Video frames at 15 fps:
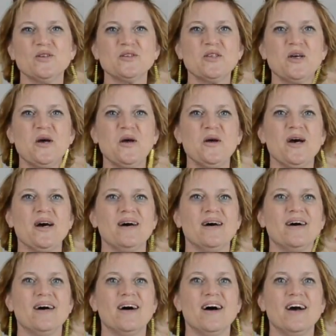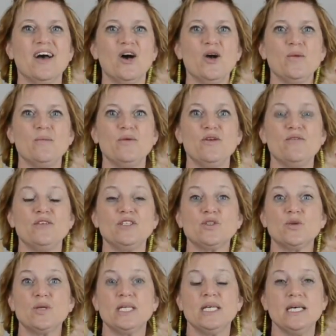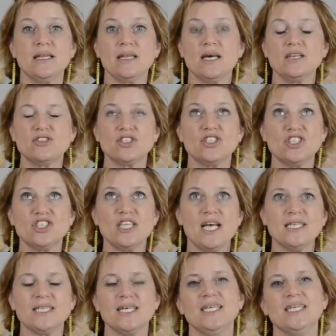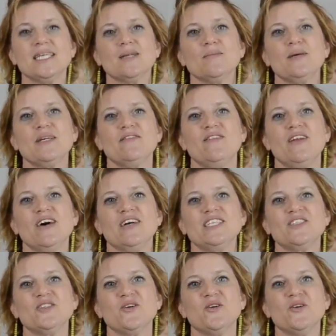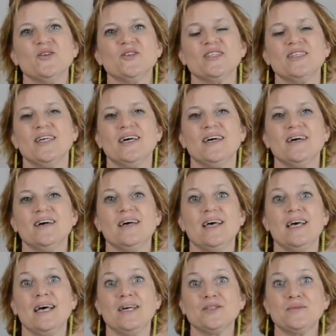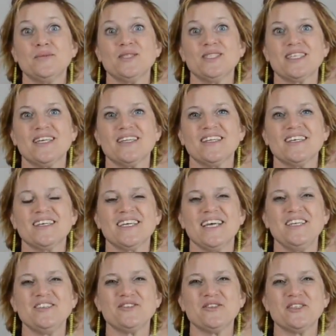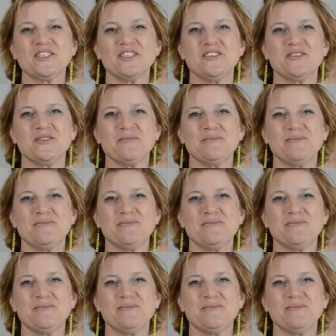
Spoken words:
So I hope you've enjoyed it, and that's just shed a little bit of light on how to put together cake structures.